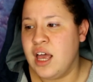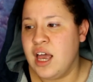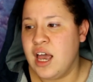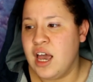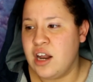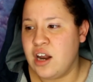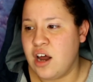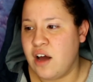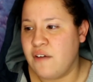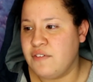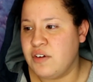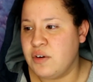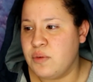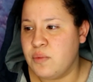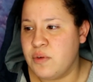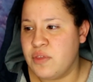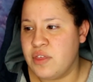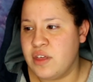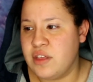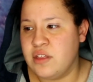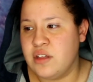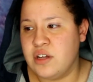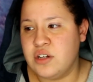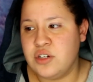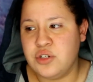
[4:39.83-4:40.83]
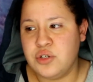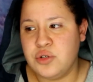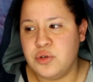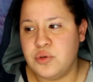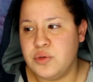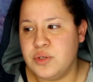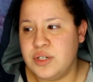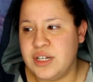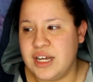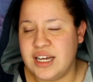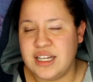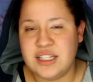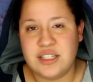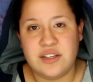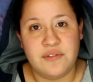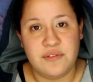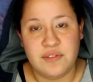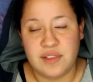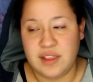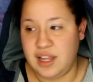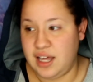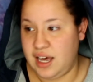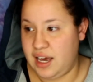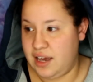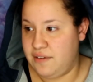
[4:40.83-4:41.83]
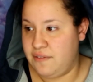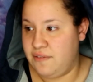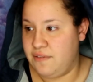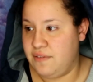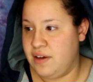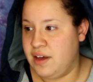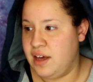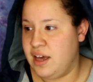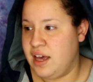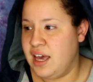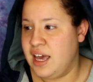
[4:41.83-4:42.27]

and often within the 2 days of life.